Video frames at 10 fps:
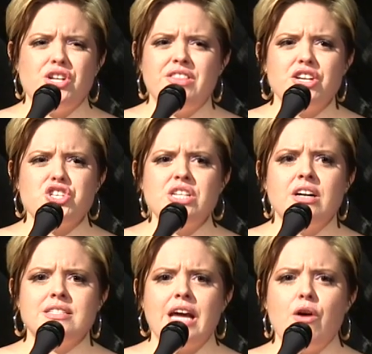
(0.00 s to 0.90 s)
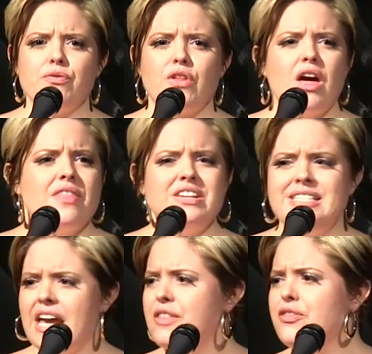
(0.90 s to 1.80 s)
she thinks she lucked out the
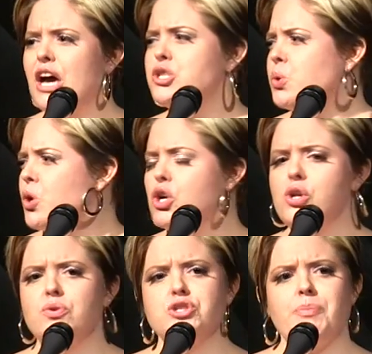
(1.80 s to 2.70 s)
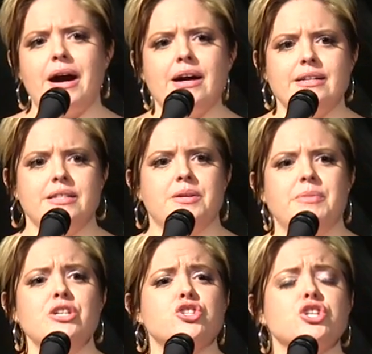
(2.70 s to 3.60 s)
day that that door closed behind
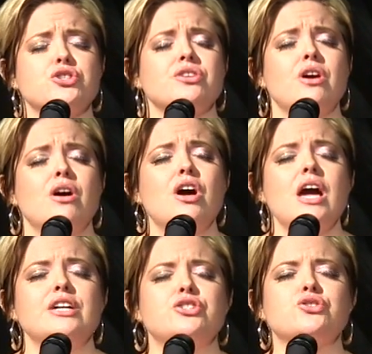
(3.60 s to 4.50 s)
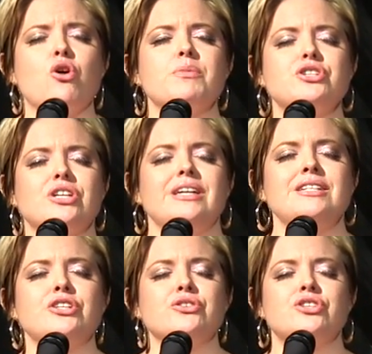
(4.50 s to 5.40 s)
him. It's just, it's so much
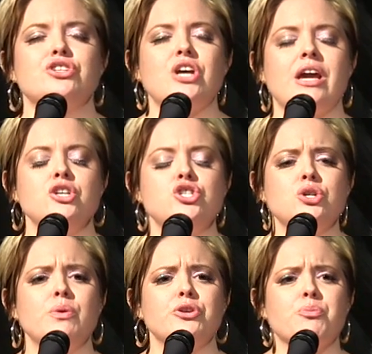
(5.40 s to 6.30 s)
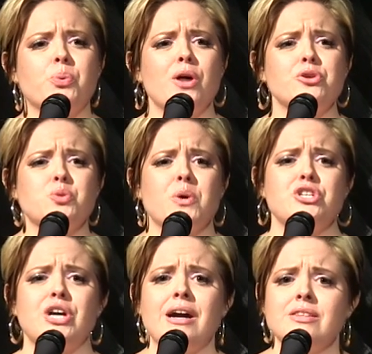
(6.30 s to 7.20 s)
easier to change you and your brothers one
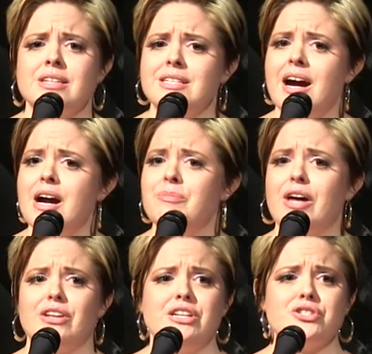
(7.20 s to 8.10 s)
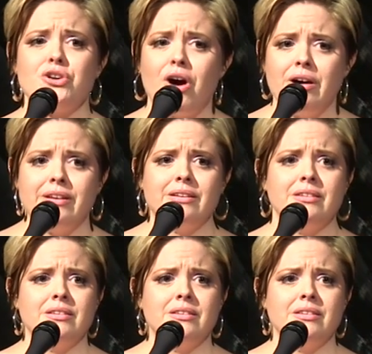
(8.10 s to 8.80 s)
child at a time now that he's gone.